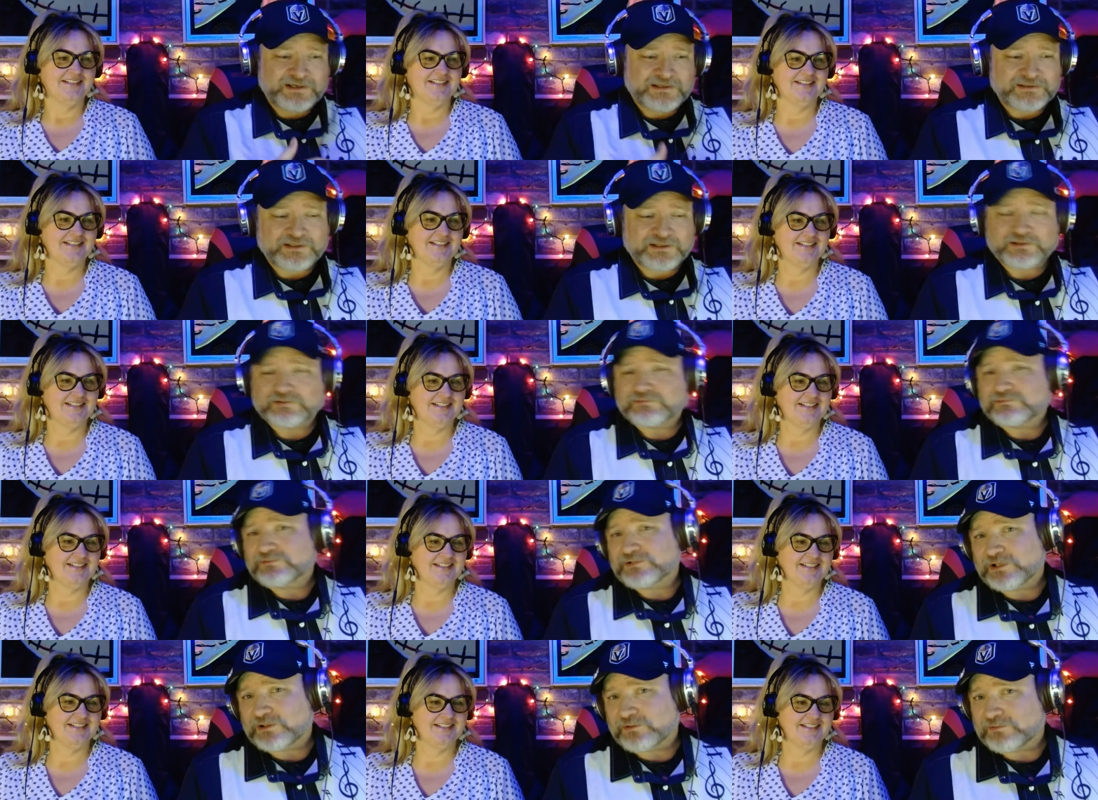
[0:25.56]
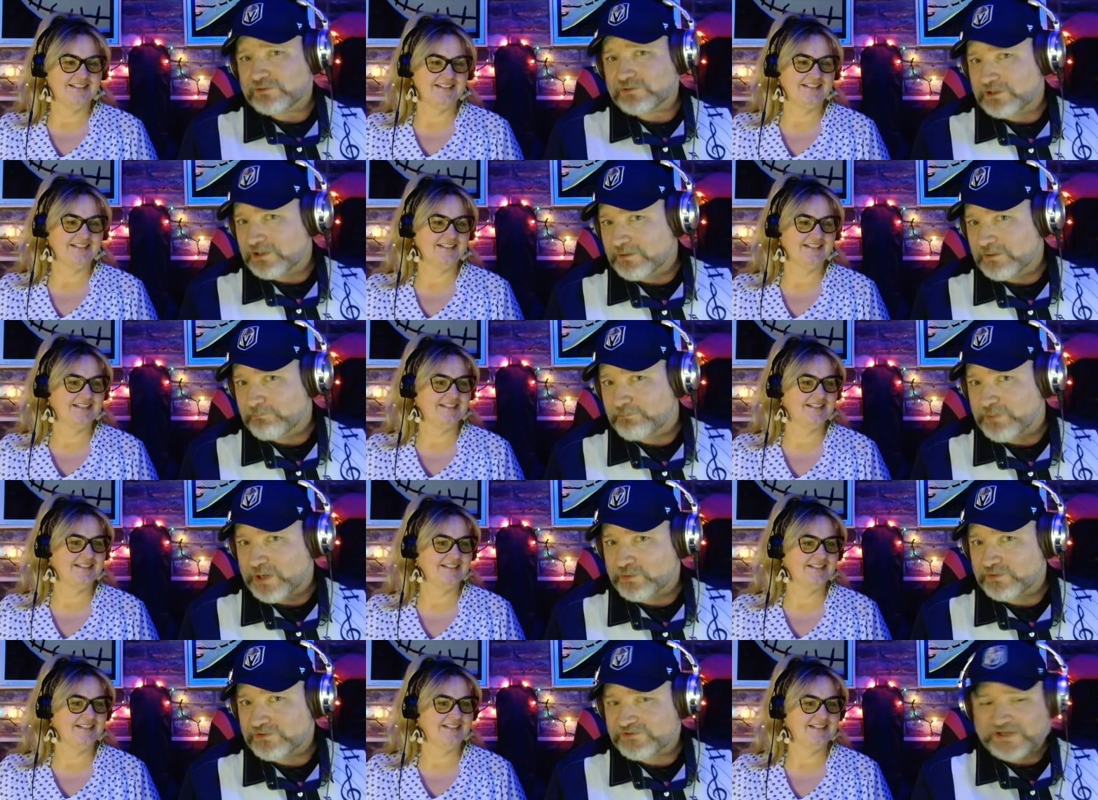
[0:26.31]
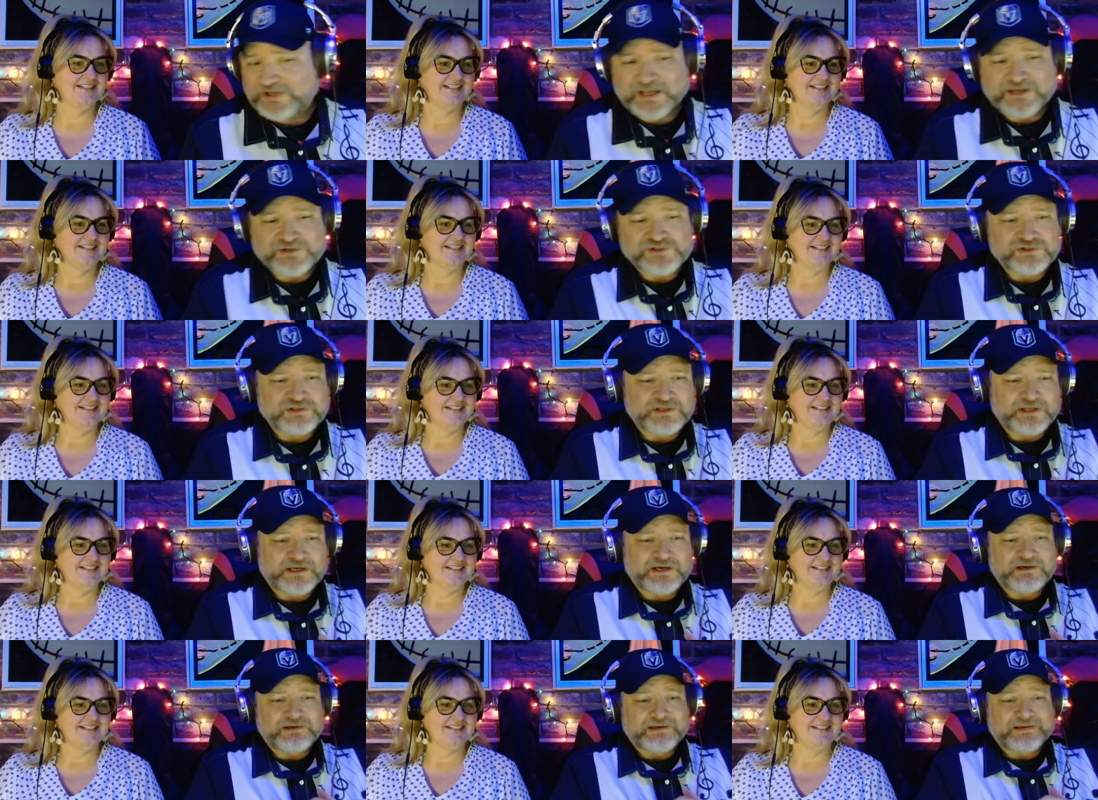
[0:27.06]
Speaker 1: little little bonus
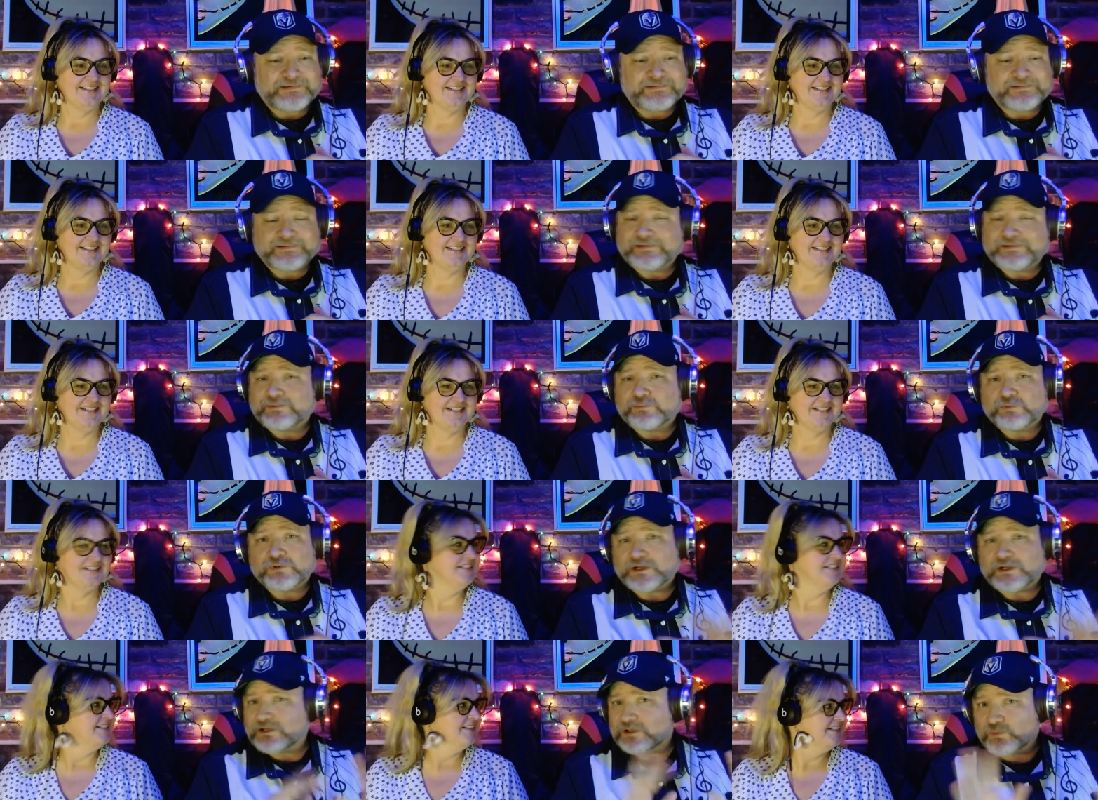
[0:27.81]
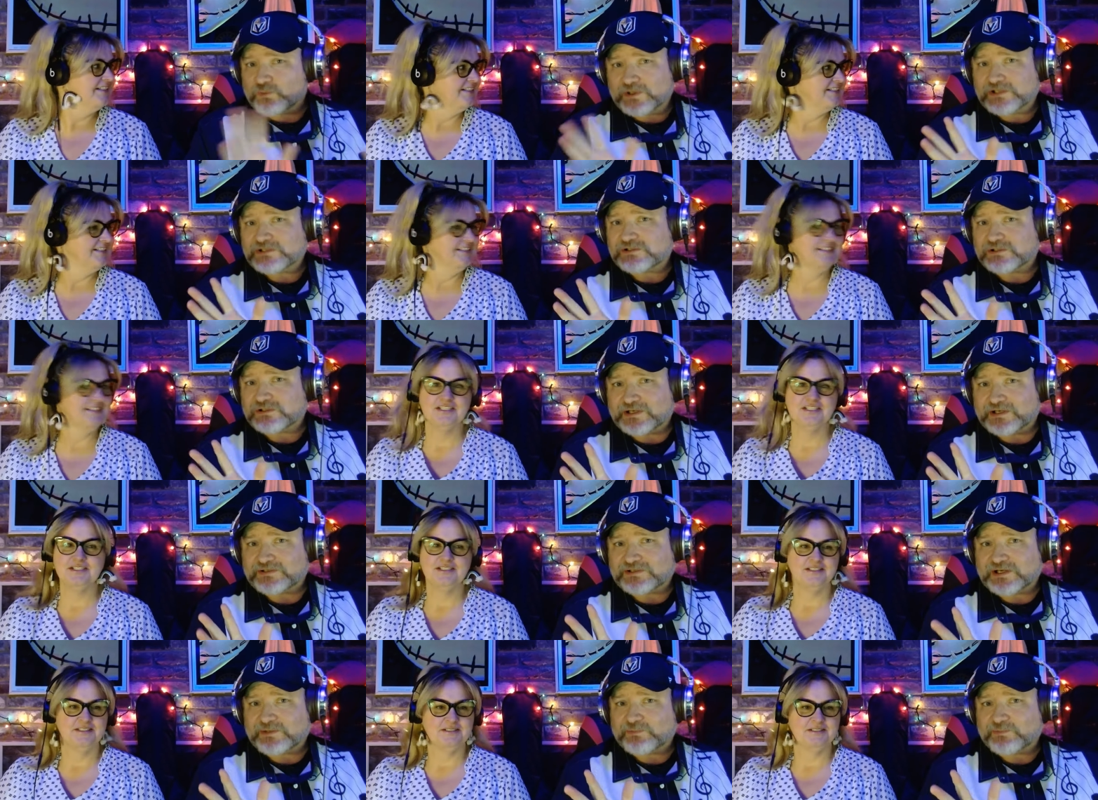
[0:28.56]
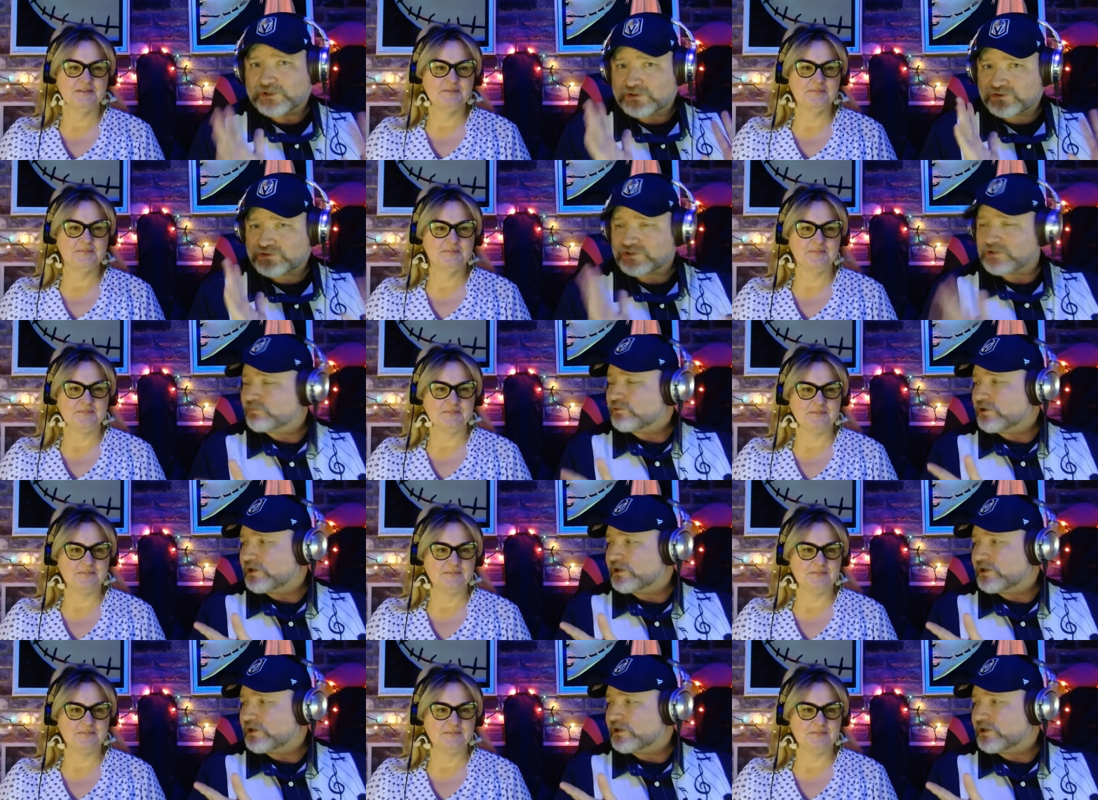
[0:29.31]
action there, and uh, we're not going to waste a lot of time. We're going to jump